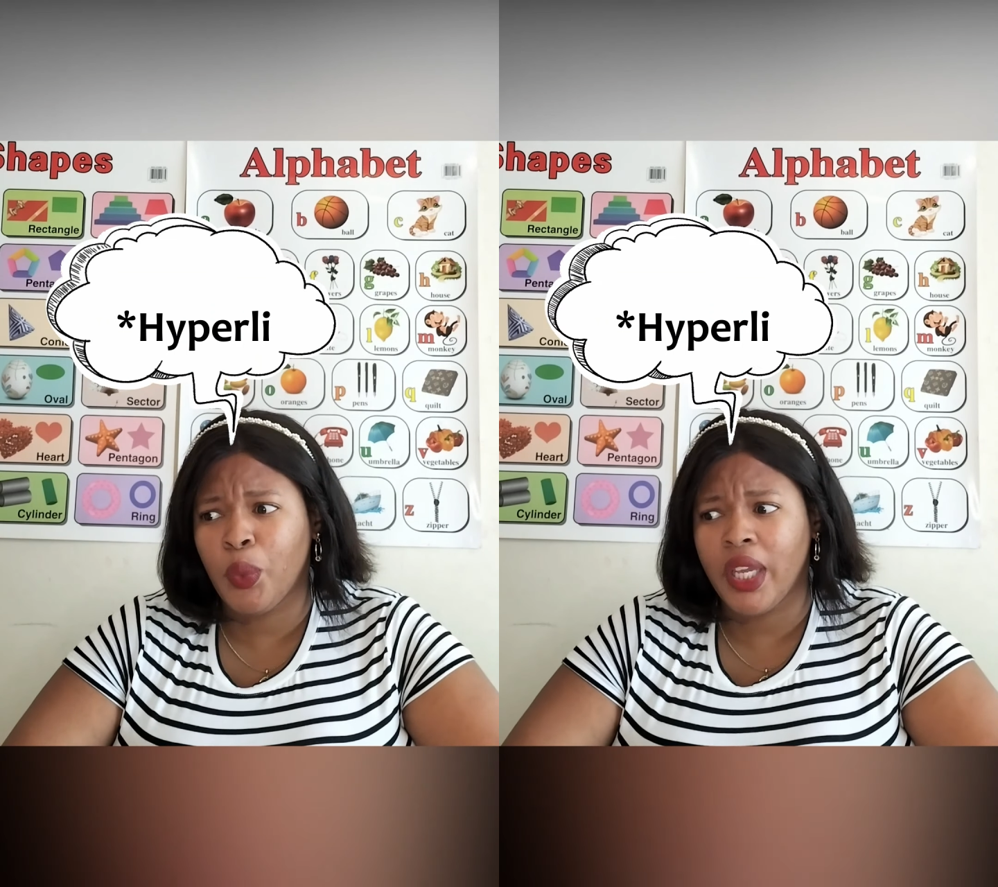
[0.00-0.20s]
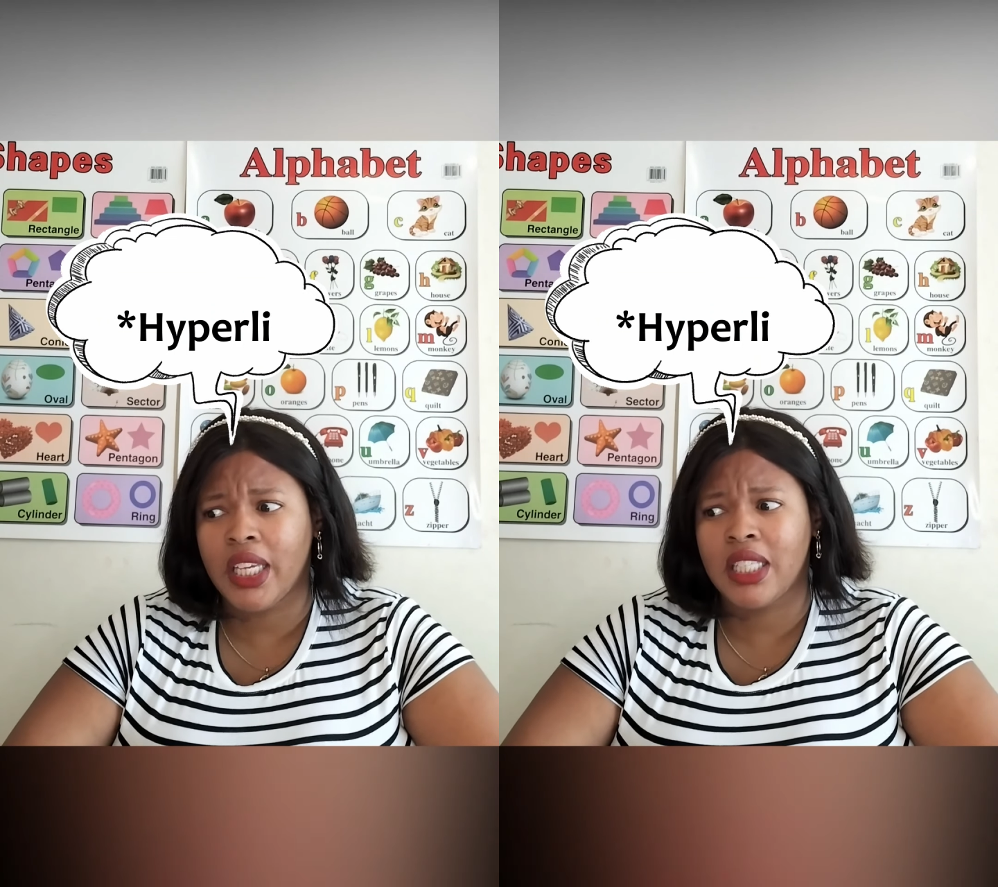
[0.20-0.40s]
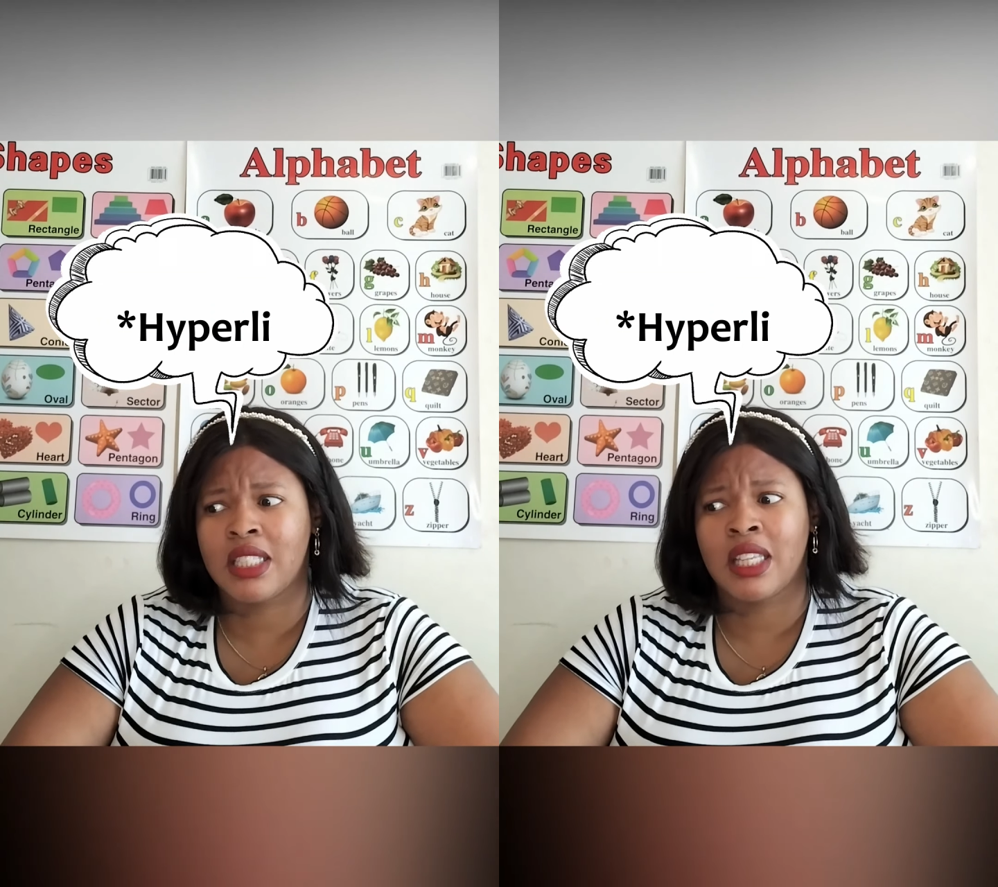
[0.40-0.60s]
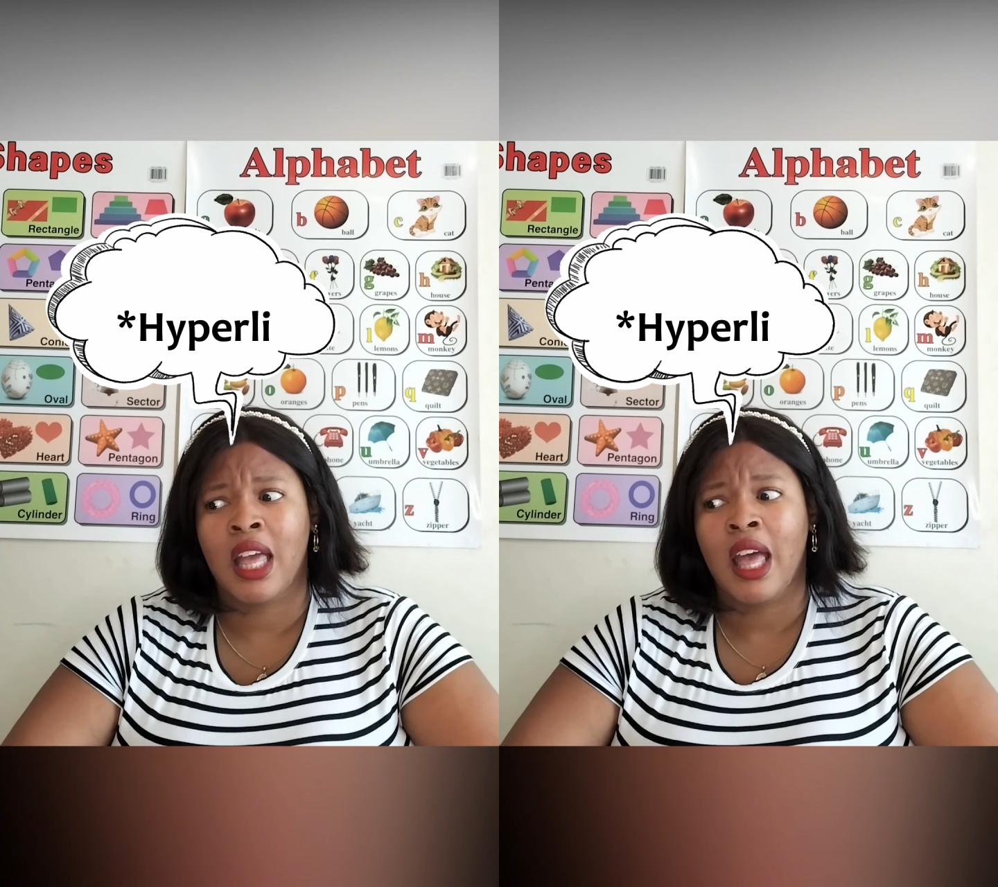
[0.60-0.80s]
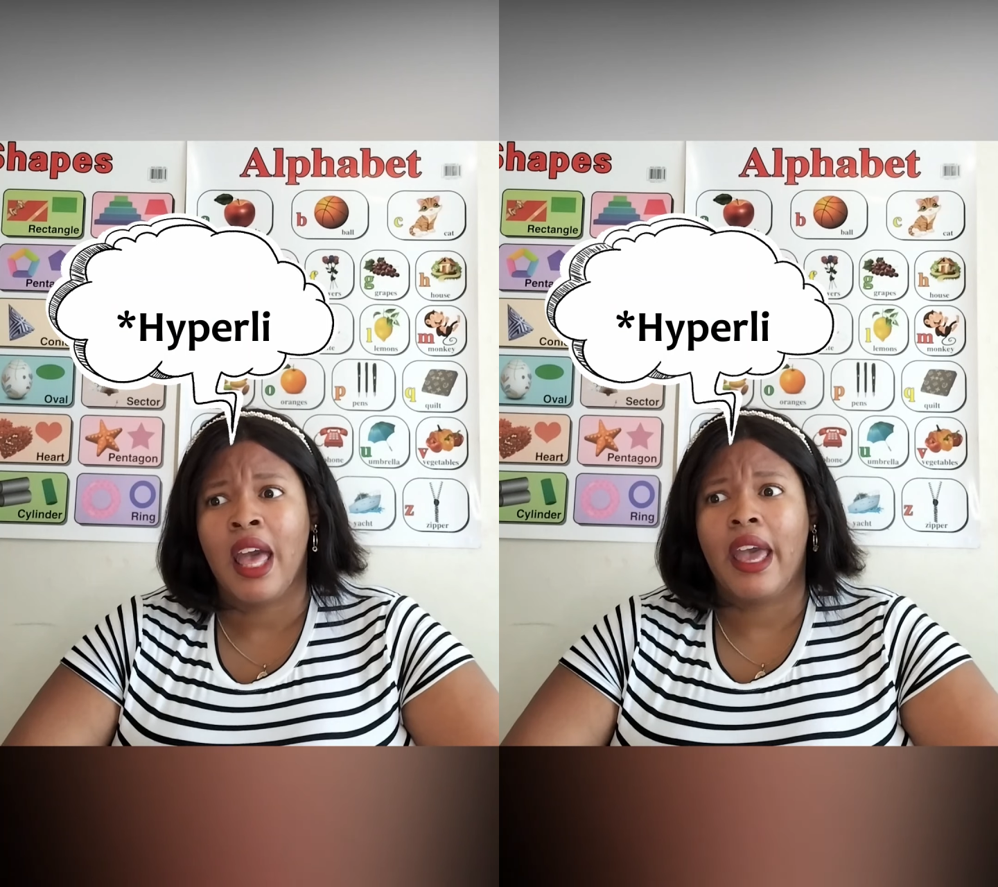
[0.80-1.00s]
weeks,
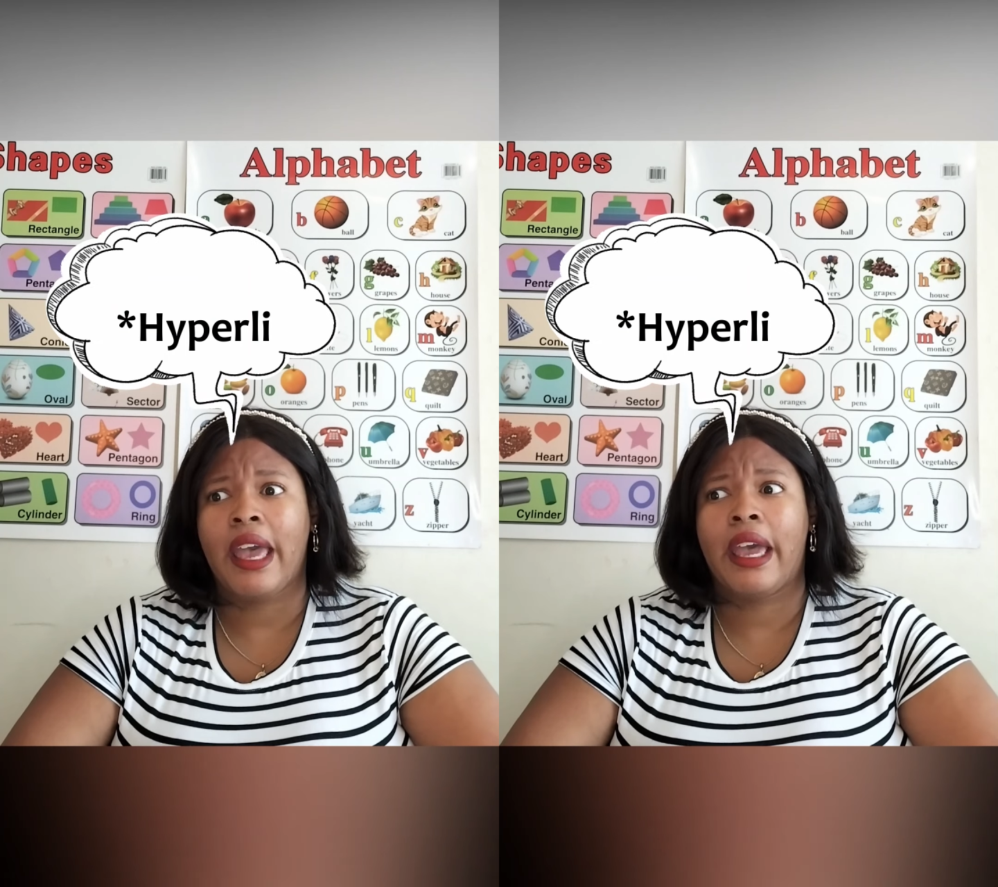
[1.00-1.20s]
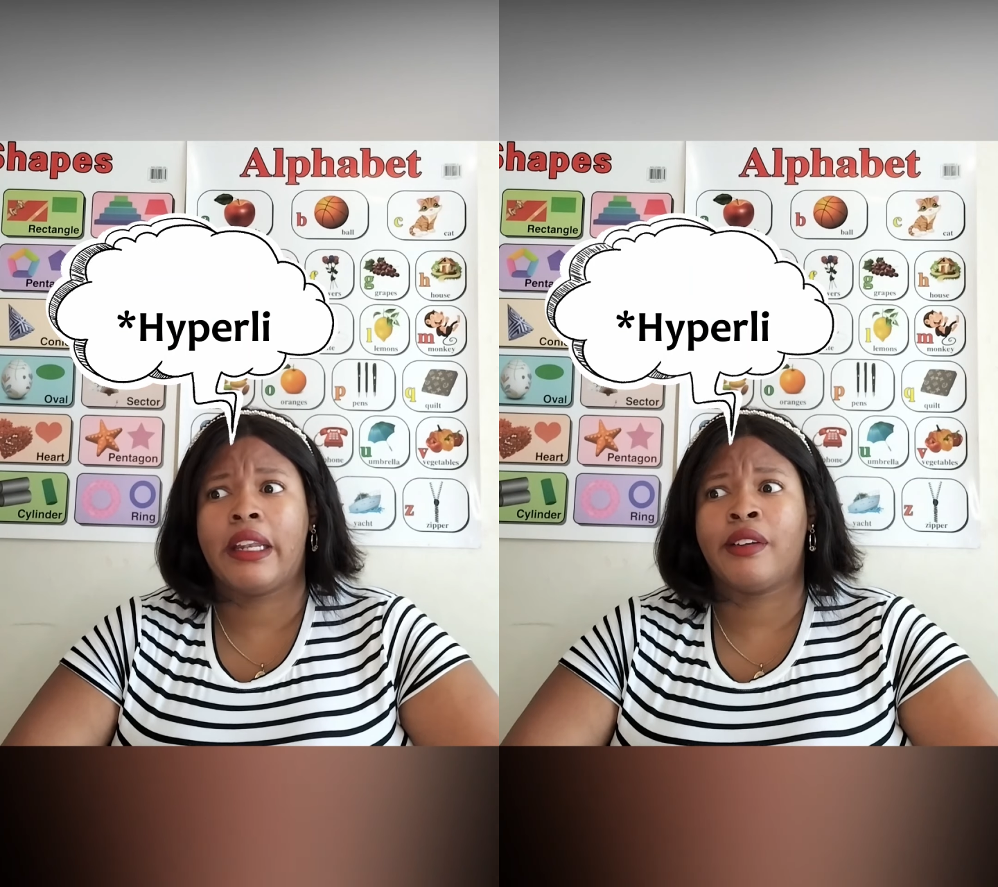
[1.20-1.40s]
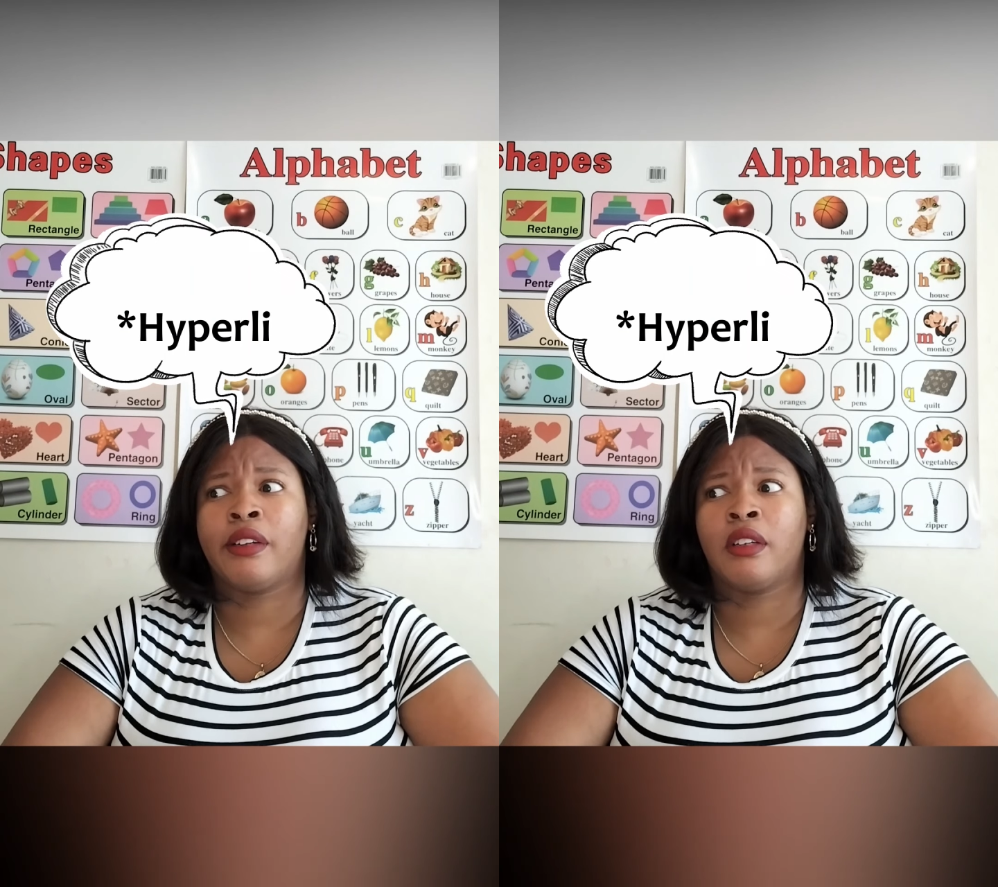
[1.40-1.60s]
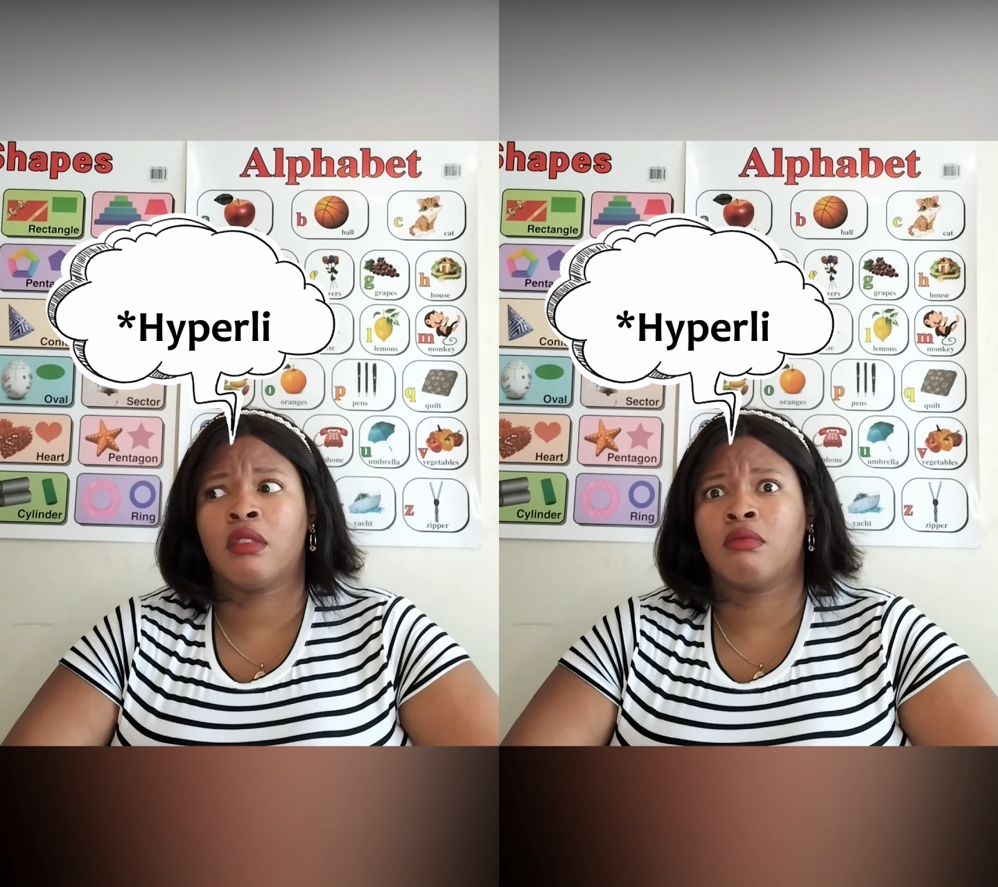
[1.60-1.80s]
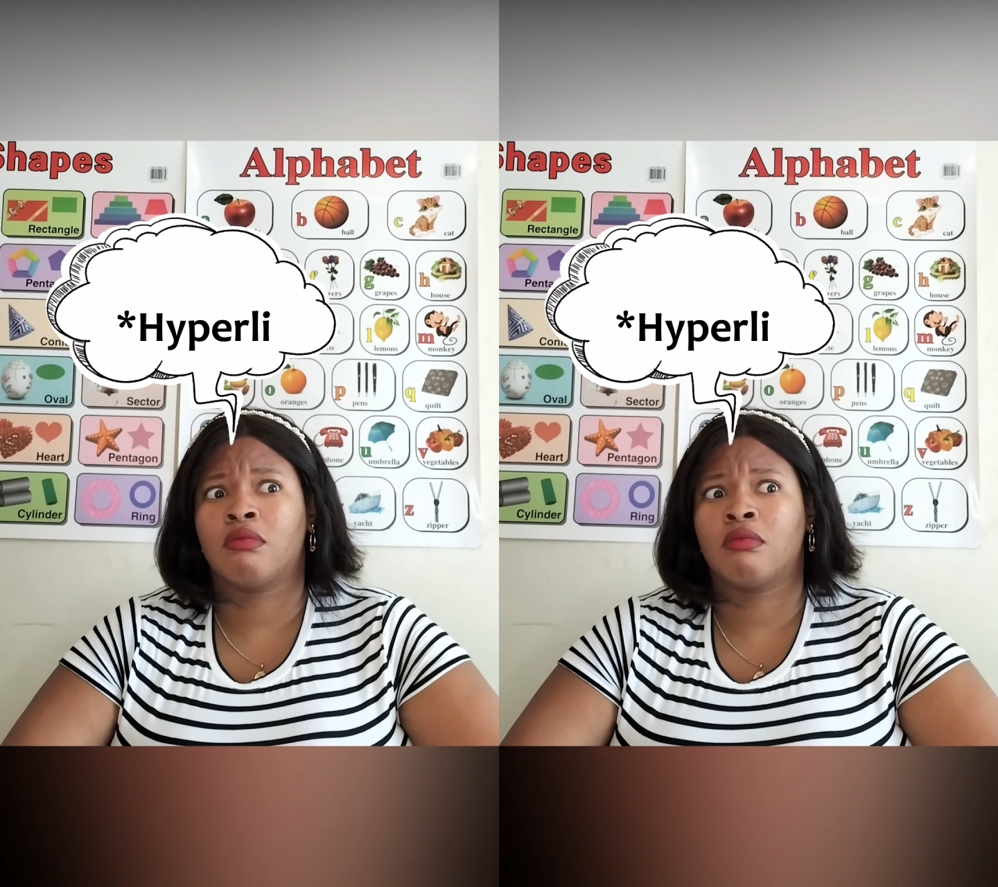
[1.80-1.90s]
and